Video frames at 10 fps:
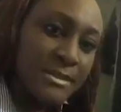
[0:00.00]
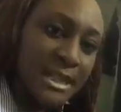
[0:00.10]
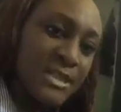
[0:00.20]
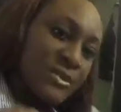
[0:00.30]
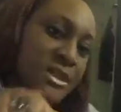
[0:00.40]

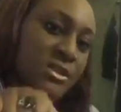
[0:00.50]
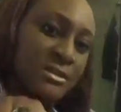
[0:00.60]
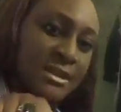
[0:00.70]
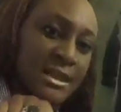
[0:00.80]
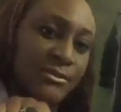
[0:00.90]

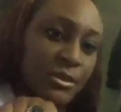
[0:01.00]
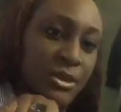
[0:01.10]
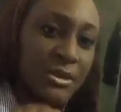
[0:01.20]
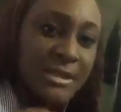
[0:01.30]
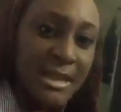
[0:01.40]
successful.
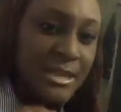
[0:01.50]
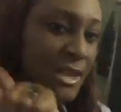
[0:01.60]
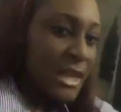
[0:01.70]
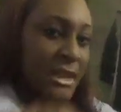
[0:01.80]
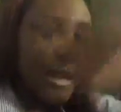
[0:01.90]
Success
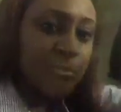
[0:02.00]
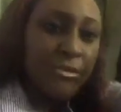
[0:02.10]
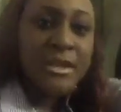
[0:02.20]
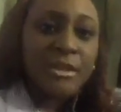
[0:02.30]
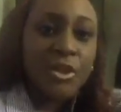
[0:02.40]
then
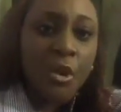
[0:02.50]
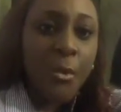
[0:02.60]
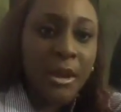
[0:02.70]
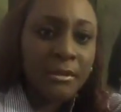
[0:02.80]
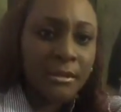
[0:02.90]
brings in your
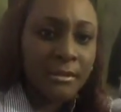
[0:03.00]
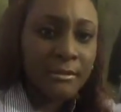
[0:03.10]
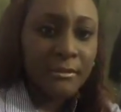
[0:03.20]
wealth.